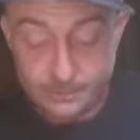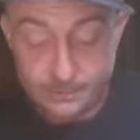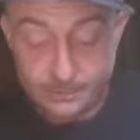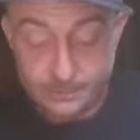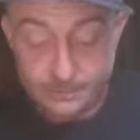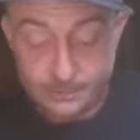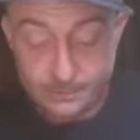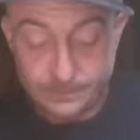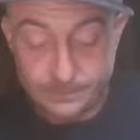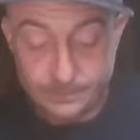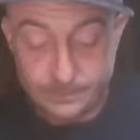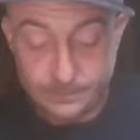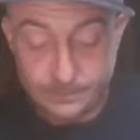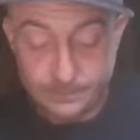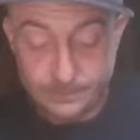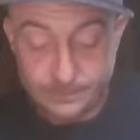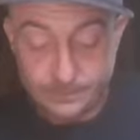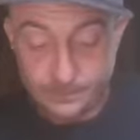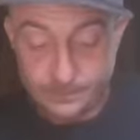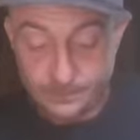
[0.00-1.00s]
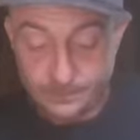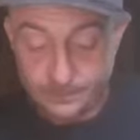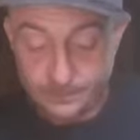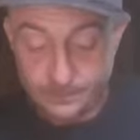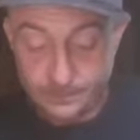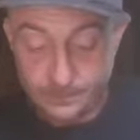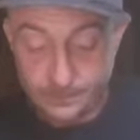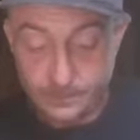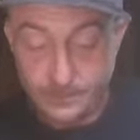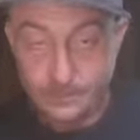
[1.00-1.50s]

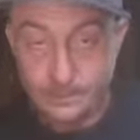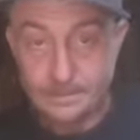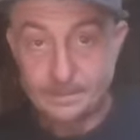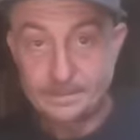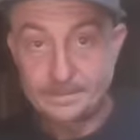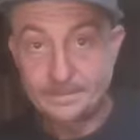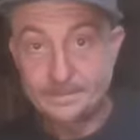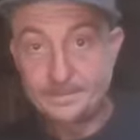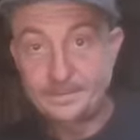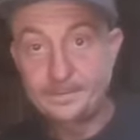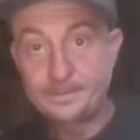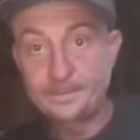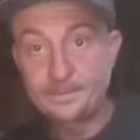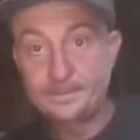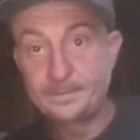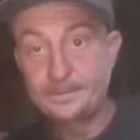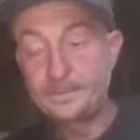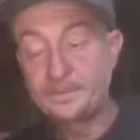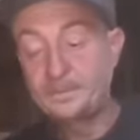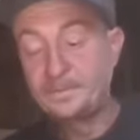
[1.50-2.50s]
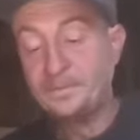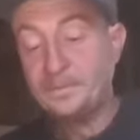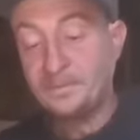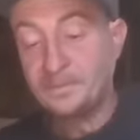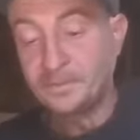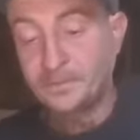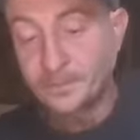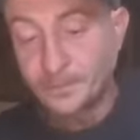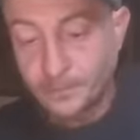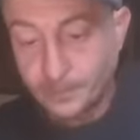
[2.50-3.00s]

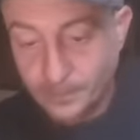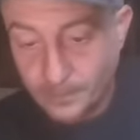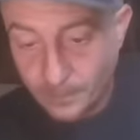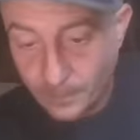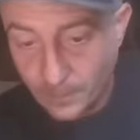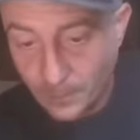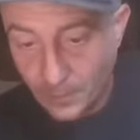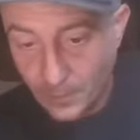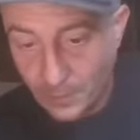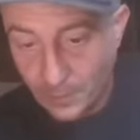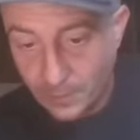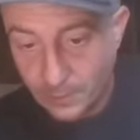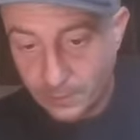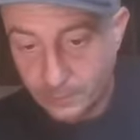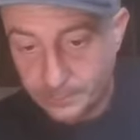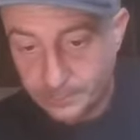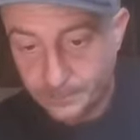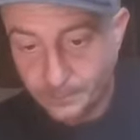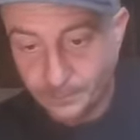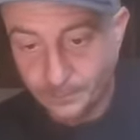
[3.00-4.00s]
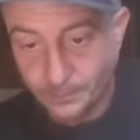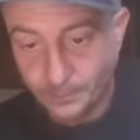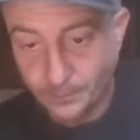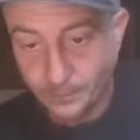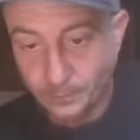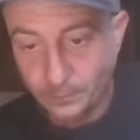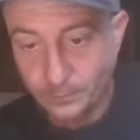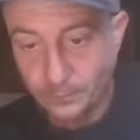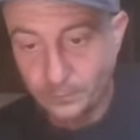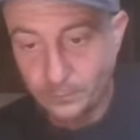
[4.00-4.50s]

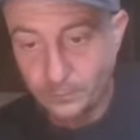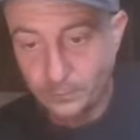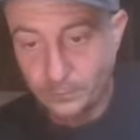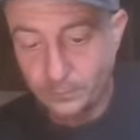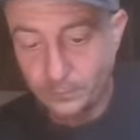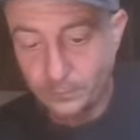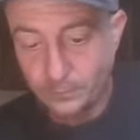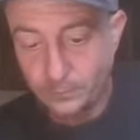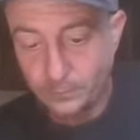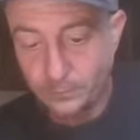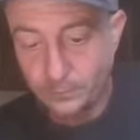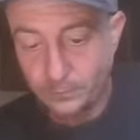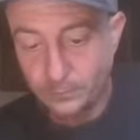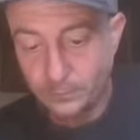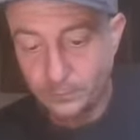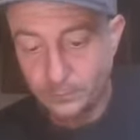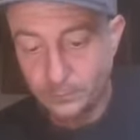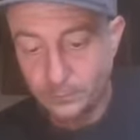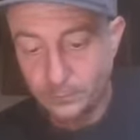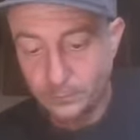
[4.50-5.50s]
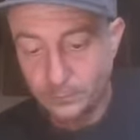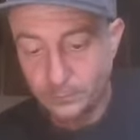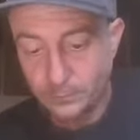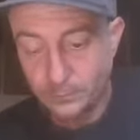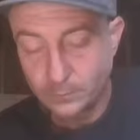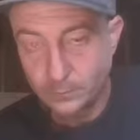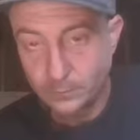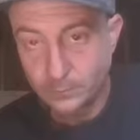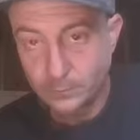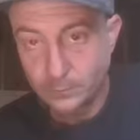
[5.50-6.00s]

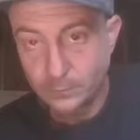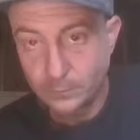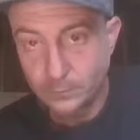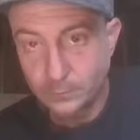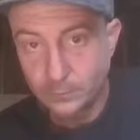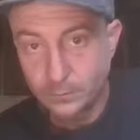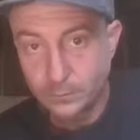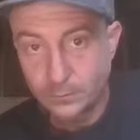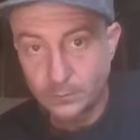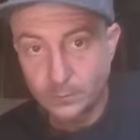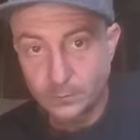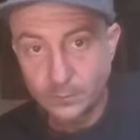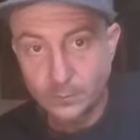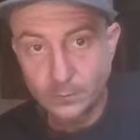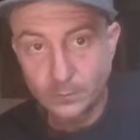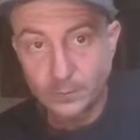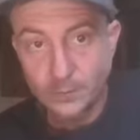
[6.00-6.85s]
(silence)